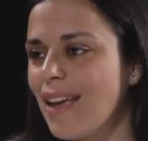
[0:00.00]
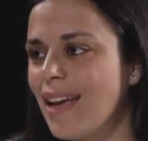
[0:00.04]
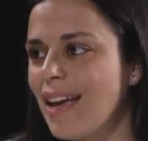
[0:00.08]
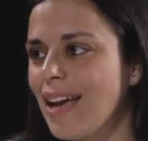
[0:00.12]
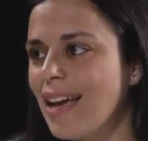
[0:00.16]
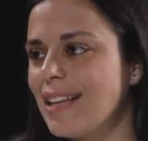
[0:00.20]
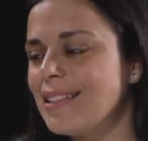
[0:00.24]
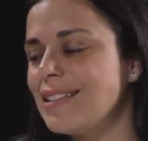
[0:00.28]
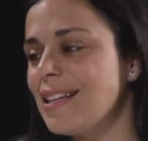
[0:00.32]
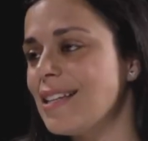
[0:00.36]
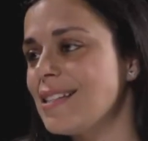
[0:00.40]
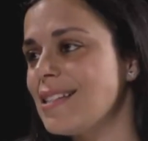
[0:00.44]

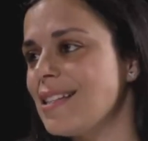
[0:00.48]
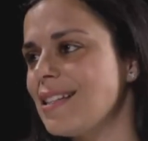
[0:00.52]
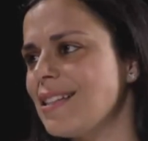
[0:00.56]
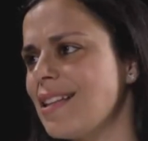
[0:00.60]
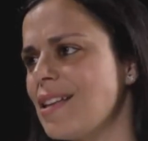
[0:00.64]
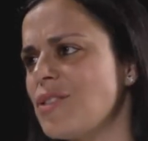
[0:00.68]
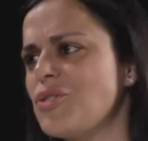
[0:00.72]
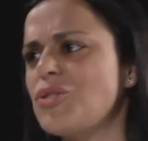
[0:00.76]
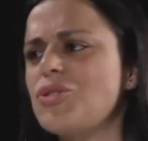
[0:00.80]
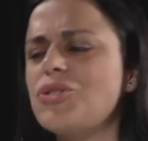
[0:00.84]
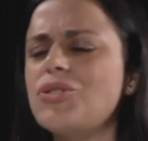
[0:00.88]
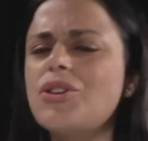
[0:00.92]
It doesn't
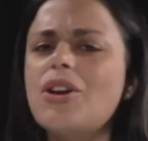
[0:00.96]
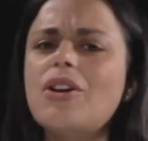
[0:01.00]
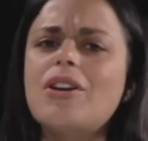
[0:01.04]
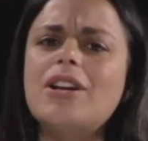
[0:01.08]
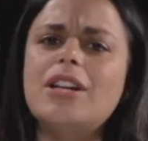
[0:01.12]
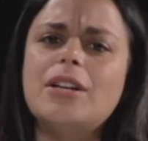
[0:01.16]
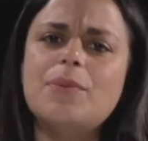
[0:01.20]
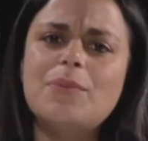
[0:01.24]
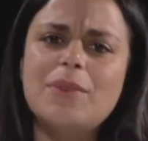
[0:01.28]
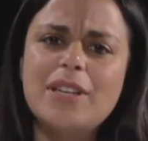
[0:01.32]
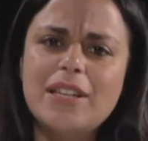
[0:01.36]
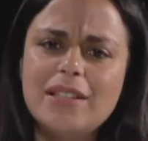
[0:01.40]

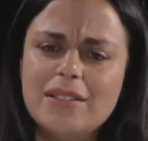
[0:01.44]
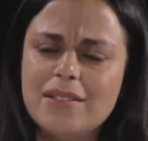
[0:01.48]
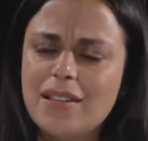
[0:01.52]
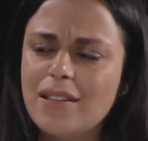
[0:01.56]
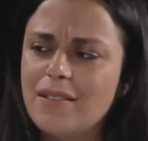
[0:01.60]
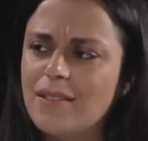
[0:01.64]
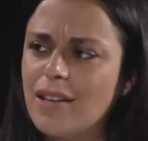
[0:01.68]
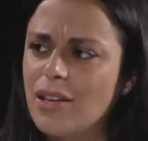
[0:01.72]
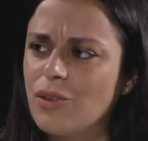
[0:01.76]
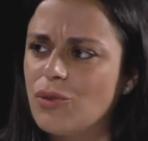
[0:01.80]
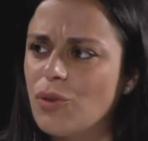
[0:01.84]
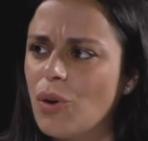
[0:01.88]
necessarily mean that
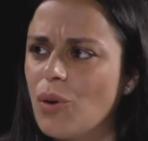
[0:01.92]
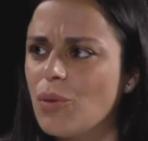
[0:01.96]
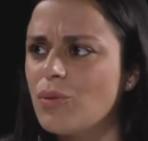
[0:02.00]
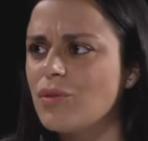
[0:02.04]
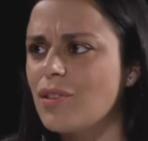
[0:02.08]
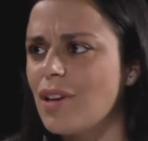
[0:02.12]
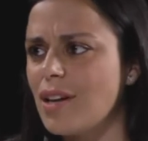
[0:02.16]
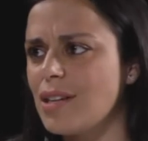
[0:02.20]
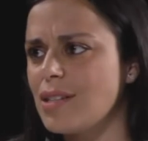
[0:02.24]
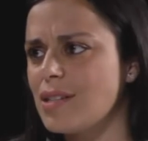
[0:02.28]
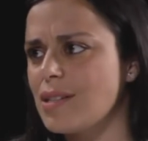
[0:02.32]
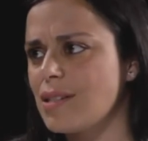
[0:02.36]
they don't
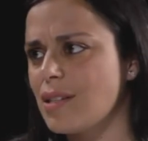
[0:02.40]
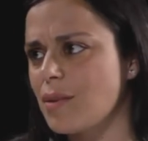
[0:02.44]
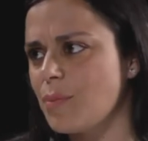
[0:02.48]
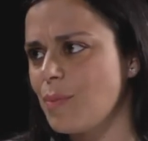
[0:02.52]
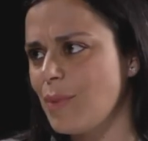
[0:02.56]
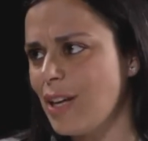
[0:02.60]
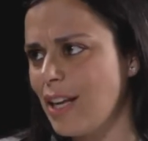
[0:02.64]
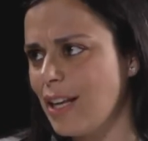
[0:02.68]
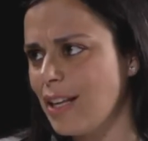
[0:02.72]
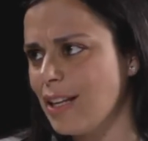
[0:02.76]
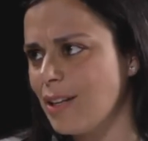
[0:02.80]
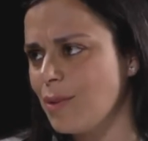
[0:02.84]
ask
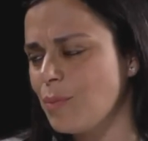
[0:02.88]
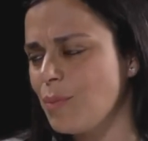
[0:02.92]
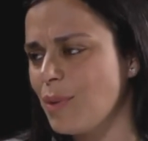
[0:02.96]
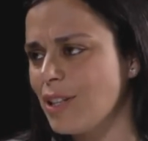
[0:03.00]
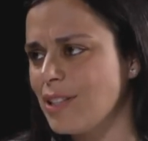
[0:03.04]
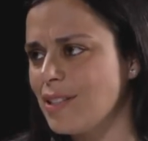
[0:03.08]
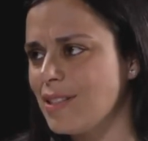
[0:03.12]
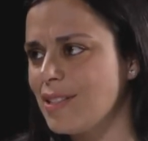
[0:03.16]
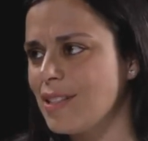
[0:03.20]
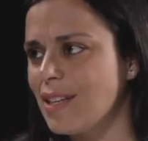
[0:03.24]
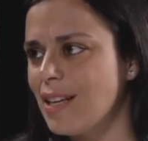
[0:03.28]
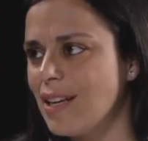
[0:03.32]
men,
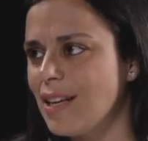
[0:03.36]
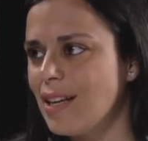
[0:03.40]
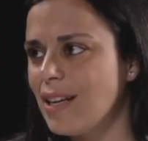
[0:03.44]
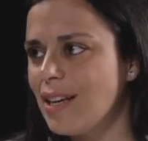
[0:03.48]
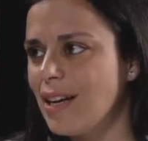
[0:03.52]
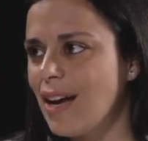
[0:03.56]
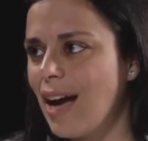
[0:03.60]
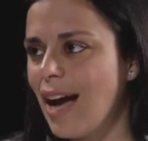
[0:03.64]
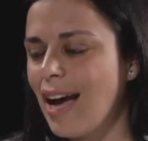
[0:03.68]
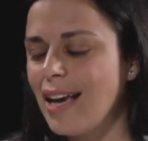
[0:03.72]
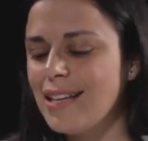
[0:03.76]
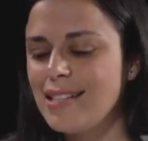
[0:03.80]
but
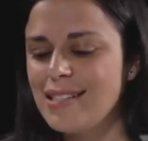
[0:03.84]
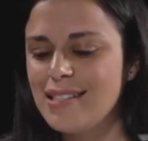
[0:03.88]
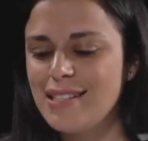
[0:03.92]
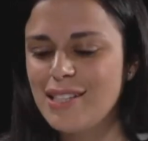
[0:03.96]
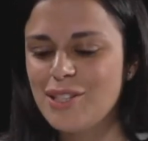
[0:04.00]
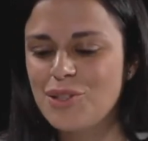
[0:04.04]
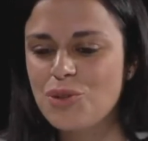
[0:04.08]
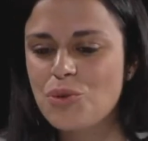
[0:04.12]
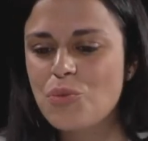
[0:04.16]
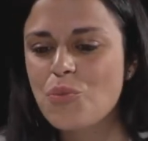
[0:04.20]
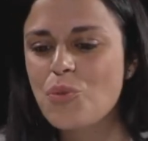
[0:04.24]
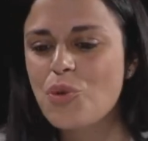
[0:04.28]
I see
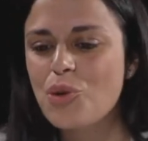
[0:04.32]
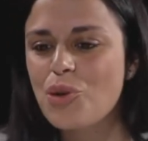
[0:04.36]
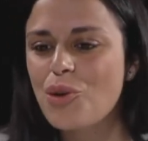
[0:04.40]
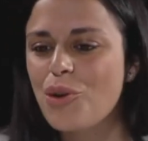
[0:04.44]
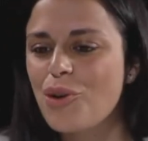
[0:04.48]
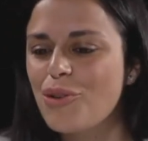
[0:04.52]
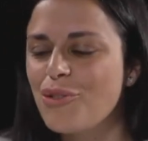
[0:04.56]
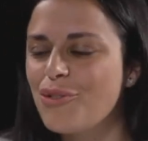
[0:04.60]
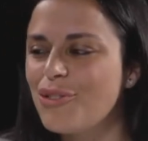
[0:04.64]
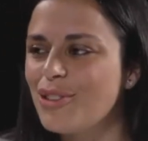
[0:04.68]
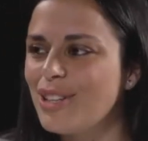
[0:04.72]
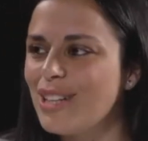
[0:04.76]
it more
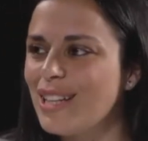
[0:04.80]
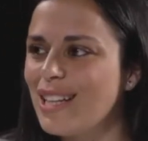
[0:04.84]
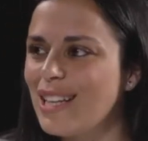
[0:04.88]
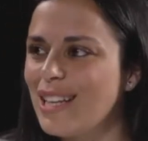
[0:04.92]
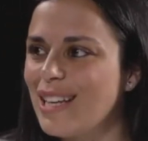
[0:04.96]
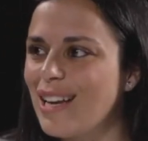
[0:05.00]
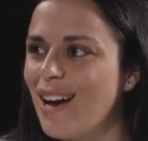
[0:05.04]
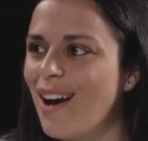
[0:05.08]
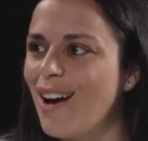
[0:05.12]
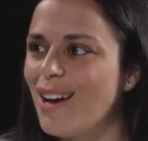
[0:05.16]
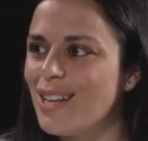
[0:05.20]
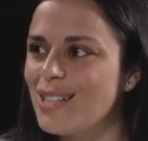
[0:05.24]

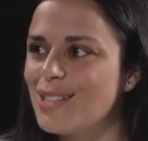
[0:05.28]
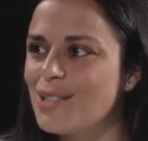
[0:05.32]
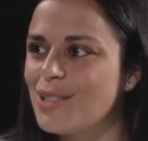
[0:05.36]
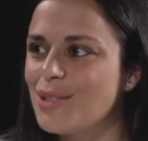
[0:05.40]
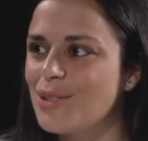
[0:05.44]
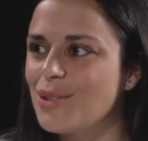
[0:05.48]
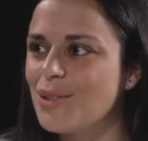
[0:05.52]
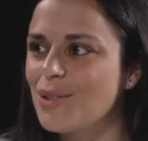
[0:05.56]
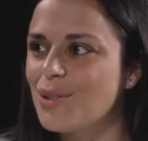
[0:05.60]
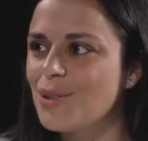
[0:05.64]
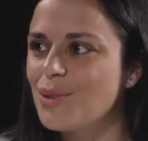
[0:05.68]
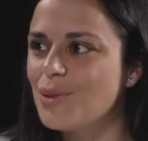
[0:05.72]
oftenly
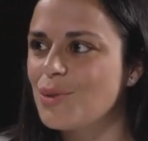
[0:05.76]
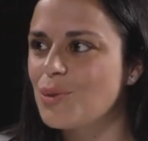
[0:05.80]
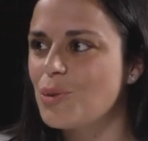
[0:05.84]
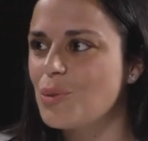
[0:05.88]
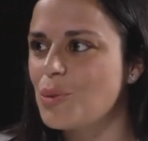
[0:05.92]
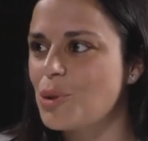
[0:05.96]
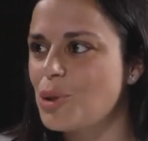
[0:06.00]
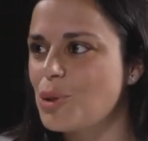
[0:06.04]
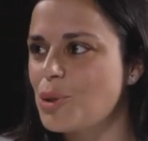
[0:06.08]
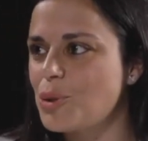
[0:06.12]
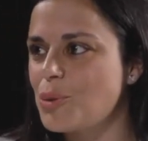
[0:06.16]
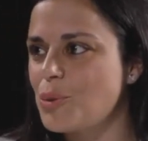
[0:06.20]
asked
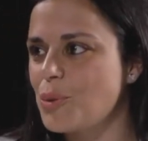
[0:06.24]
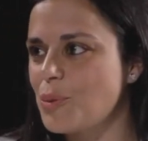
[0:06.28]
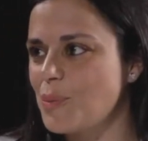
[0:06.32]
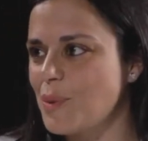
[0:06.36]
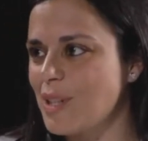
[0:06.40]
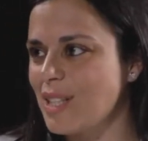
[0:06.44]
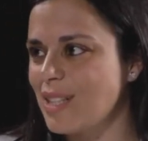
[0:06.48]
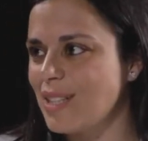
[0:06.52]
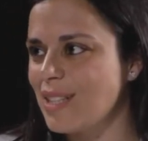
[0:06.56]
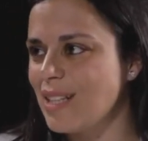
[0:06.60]
towards women.